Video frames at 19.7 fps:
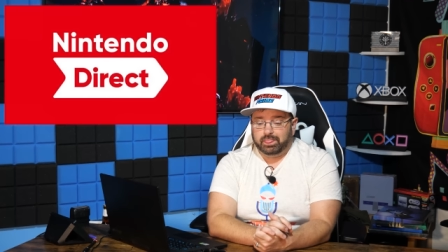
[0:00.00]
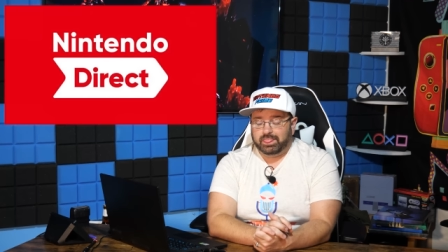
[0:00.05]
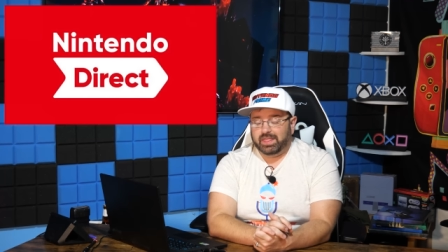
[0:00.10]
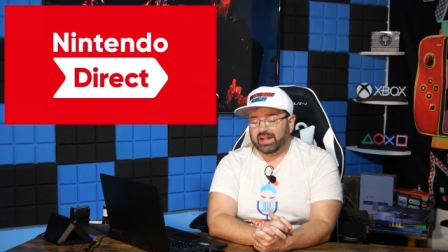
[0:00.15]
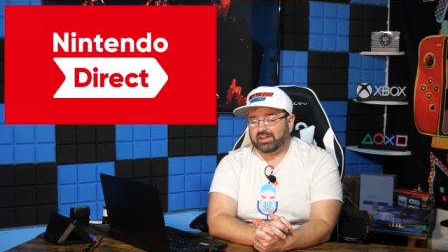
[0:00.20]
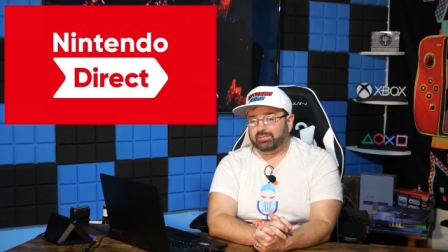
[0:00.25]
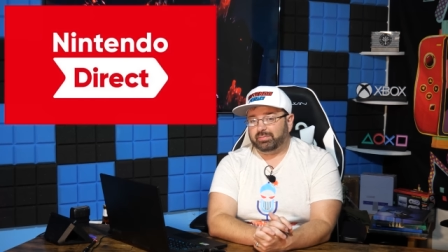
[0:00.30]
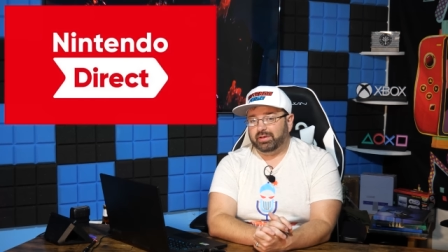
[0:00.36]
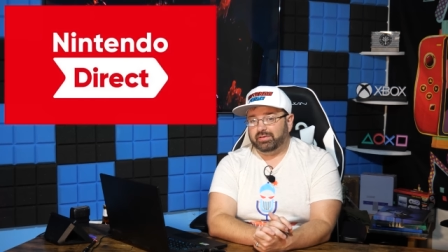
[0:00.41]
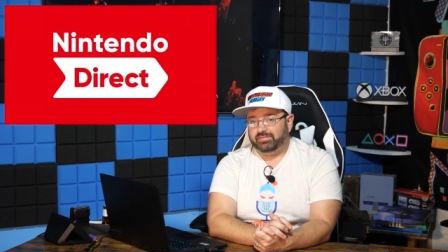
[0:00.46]

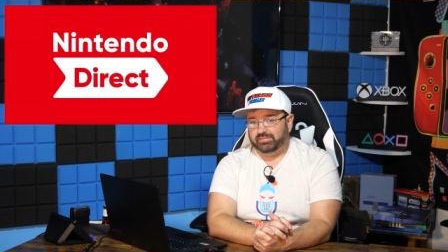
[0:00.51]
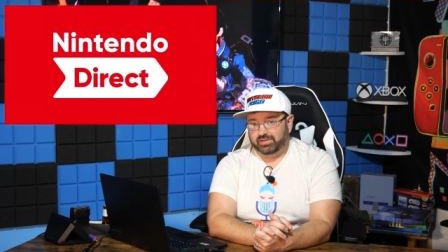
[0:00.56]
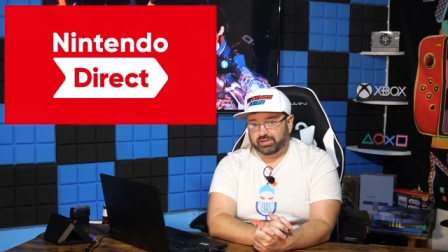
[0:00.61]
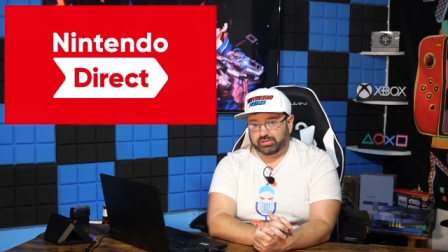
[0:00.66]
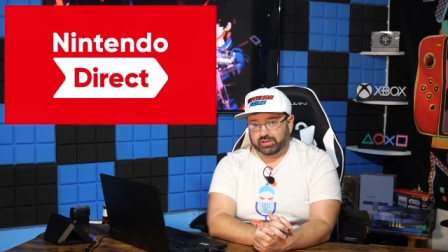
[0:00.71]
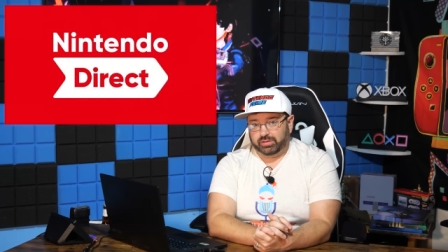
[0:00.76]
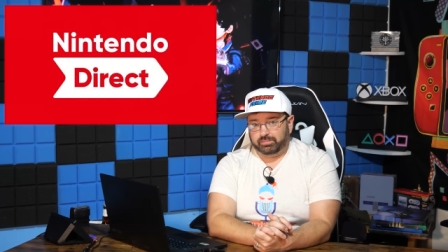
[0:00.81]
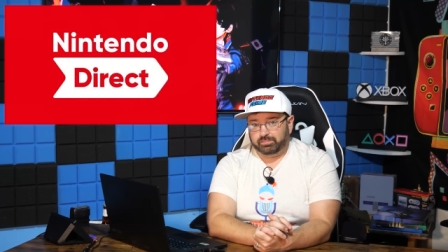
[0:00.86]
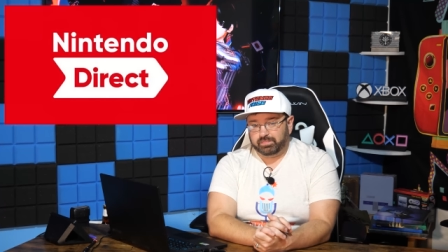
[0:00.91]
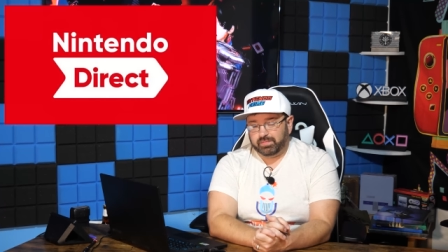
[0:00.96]
that's my
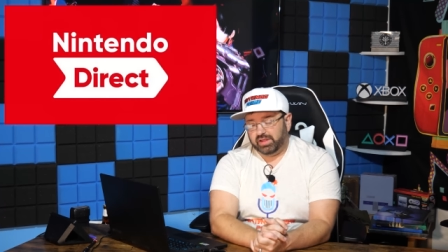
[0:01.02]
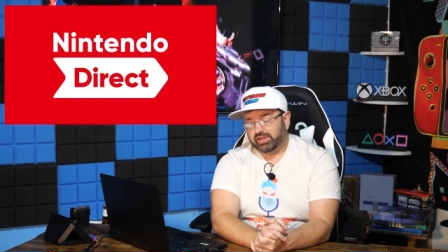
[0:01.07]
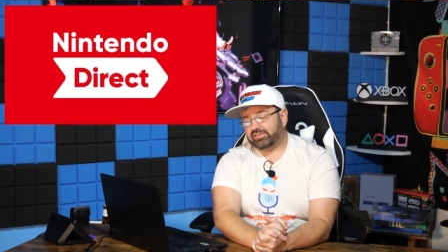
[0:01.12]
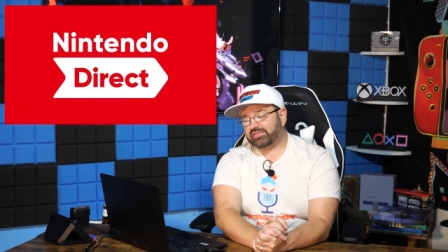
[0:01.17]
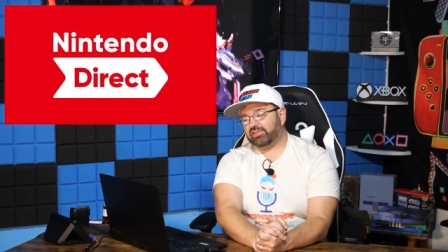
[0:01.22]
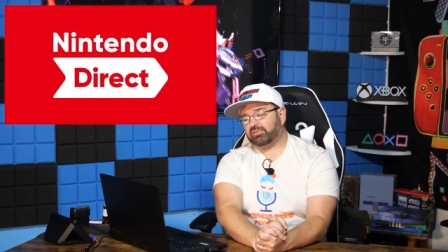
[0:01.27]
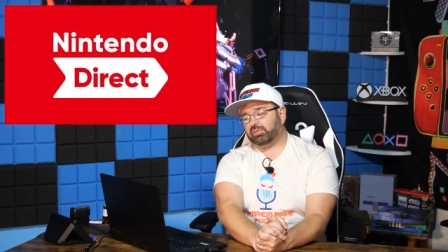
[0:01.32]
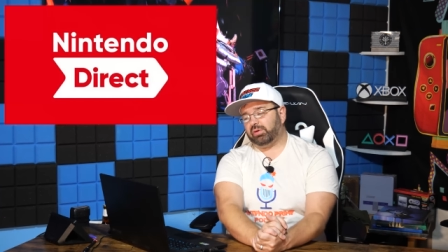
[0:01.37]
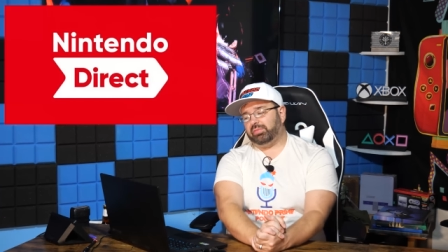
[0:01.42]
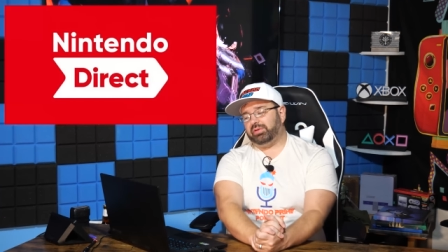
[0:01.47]
feeling. And
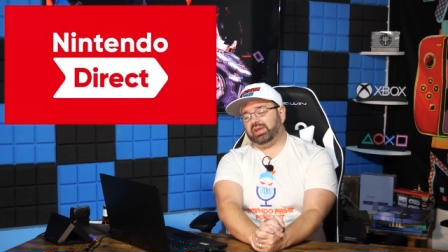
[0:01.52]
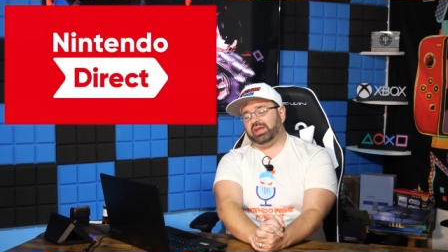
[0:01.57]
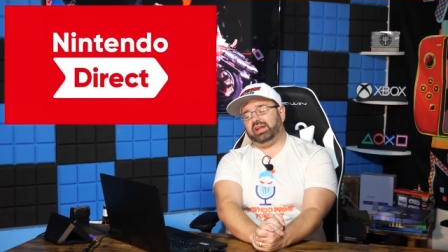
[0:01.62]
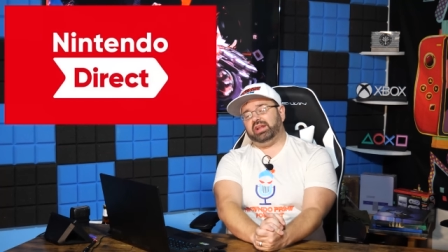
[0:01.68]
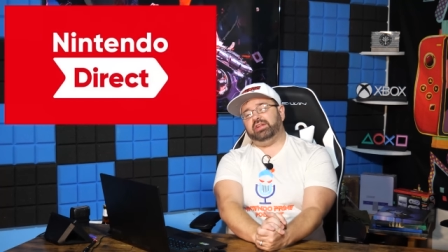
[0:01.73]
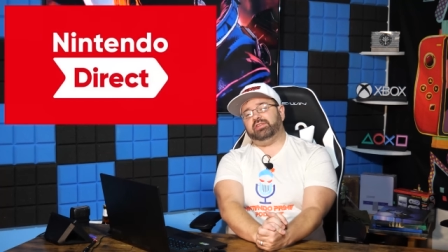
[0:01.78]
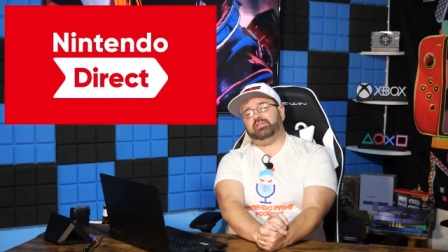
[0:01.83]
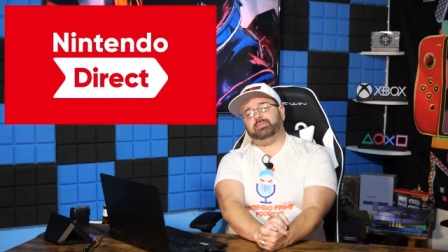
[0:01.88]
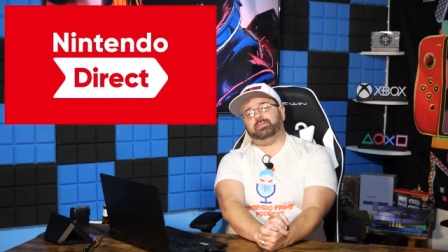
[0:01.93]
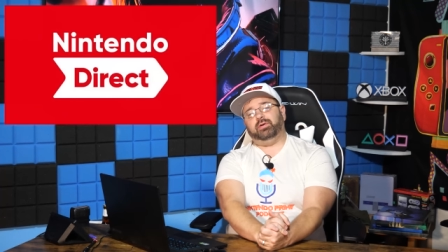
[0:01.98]
this is where we get
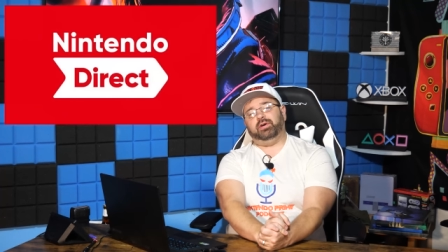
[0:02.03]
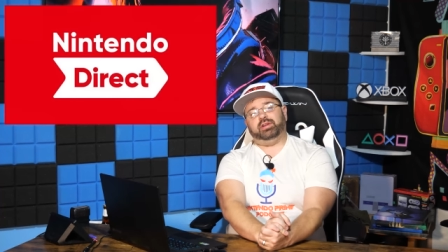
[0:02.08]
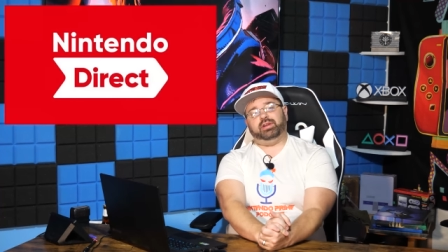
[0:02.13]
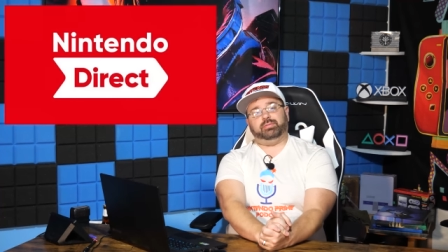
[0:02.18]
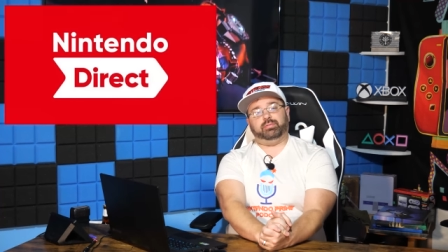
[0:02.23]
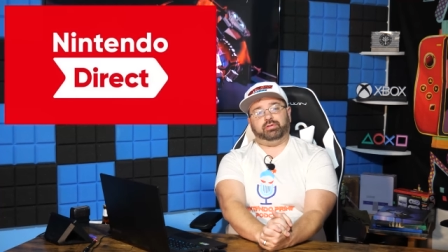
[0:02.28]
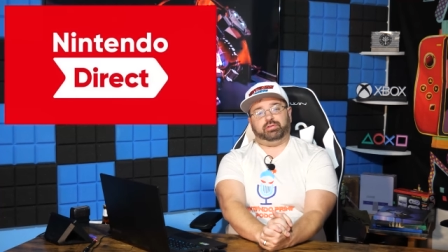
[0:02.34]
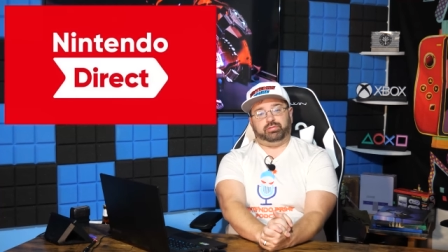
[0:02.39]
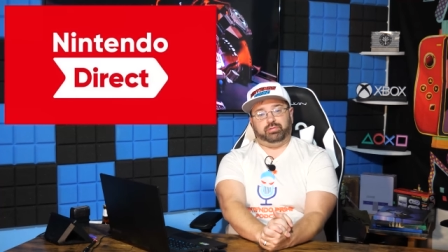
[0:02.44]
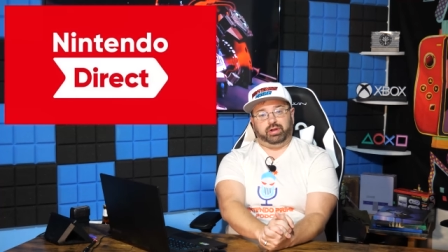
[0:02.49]
into point
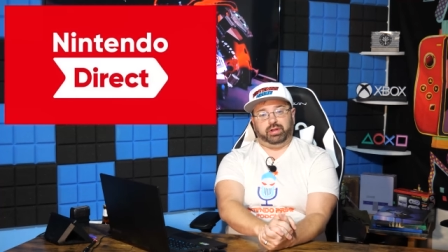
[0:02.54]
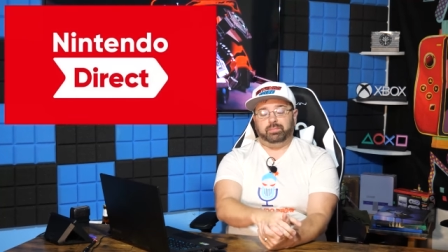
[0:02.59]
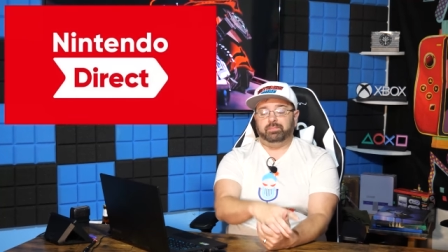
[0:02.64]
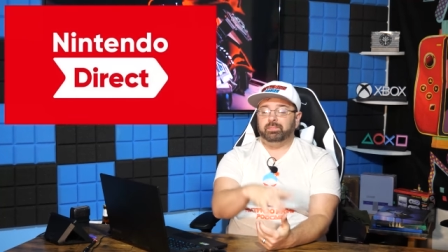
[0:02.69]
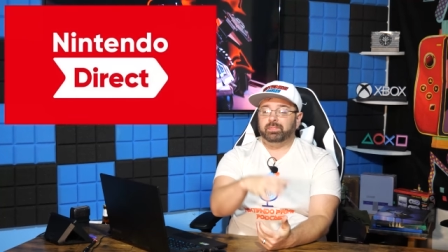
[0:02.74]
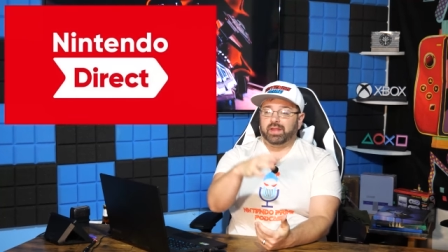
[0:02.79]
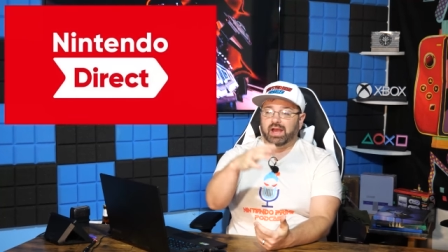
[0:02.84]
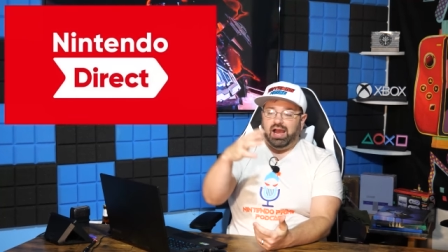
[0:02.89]
number three.